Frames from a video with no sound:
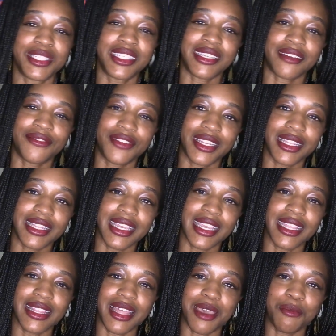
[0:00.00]

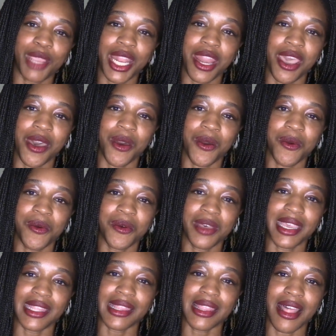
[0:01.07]
definitely let me know.
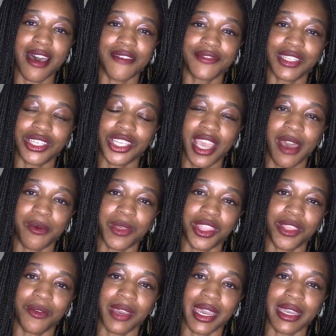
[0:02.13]
I'd love to chat with
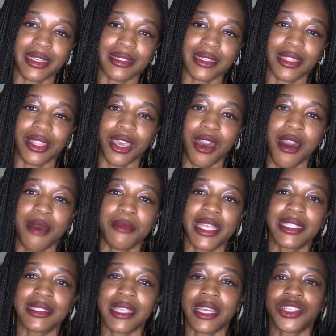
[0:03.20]
you guys in the
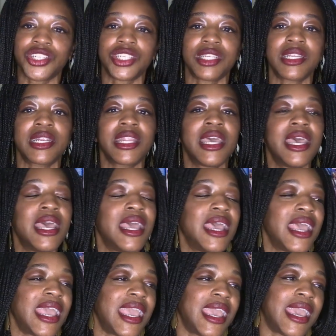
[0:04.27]
comments section.
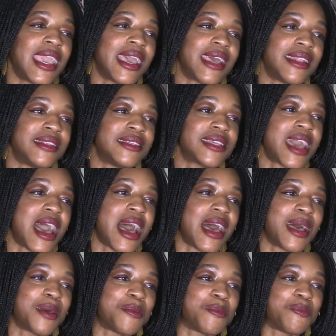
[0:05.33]
And
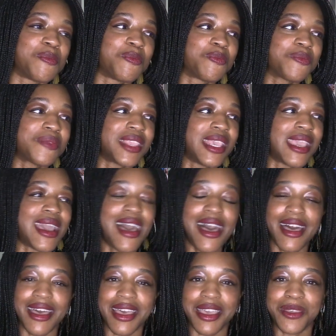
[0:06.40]

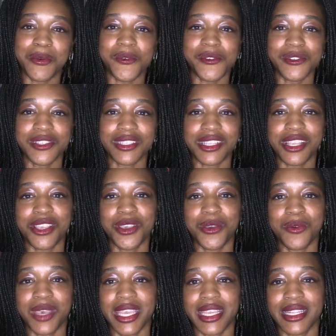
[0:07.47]
yeah, I will see
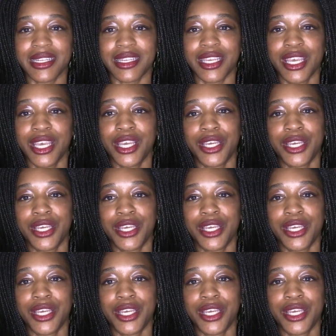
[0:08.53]
you in